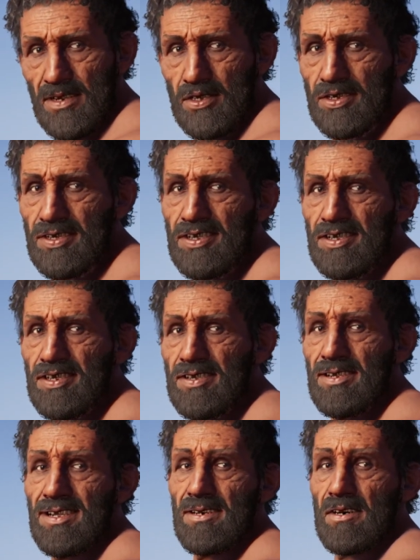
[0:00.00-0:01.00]
Miltos.
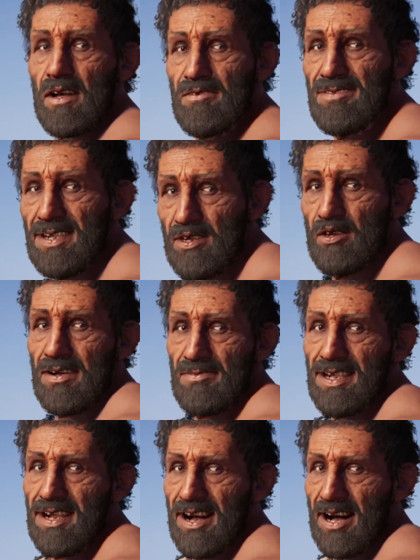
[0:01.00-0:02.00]
The Drachmae would
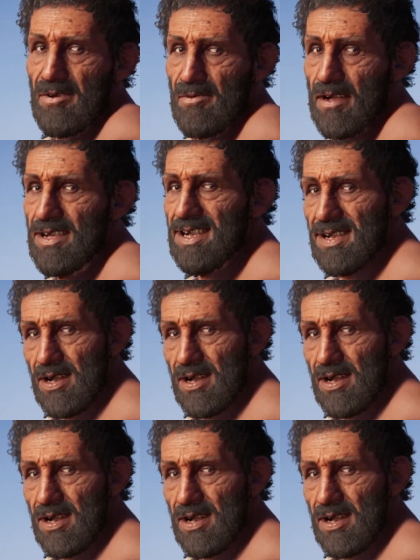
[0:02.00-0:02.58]
have been helpful